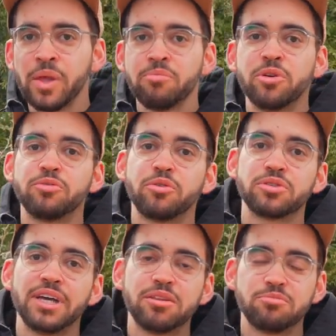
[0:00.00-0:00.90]
But for
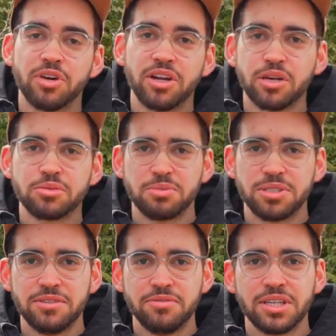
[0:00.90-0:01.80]
that product
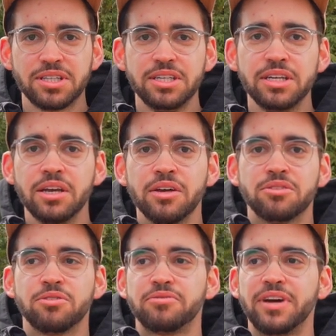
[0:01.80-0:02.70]
specifically,
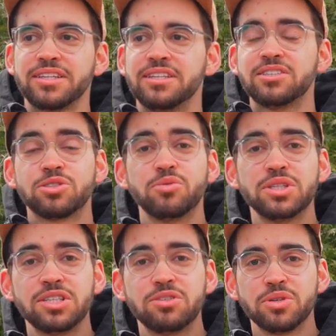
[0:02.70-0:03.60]
the fact that it's so
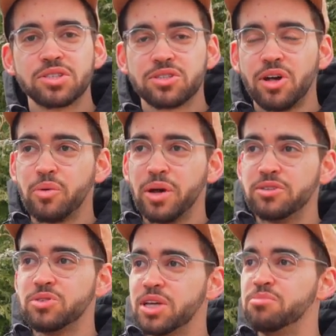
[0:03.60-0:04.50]
easy to install, well,
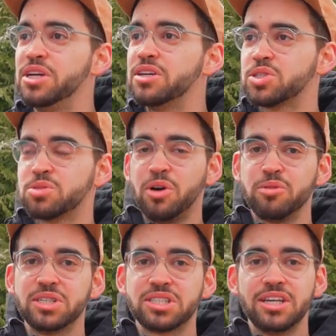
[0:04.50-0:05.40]
you can make a small
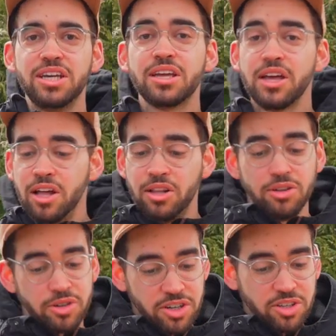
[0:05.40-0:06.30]
mistake,
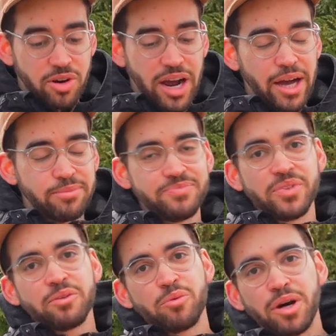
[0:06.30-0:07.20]
look on your app,
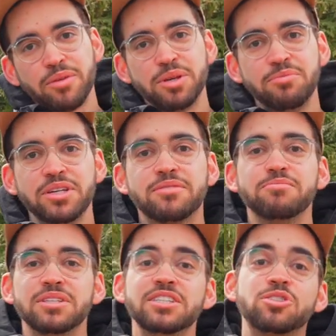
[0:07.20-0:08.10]
well, maybe it
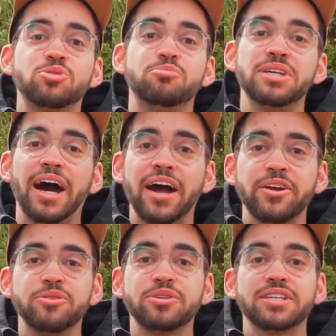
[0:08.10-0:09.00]
needs to be
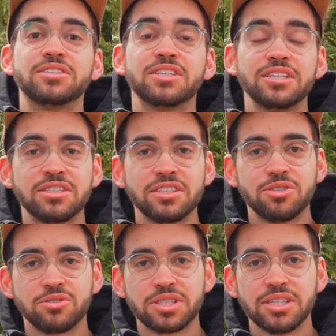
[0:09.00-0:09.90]
higher, you can change it
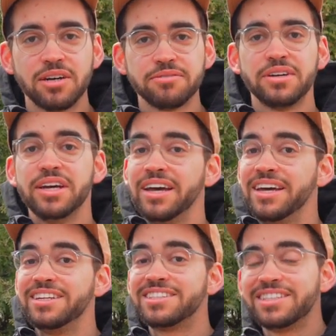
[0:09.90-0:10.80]
yourself,
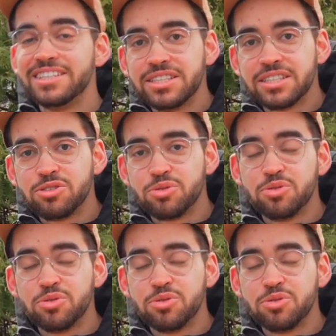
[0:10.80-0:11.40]
and it's easy to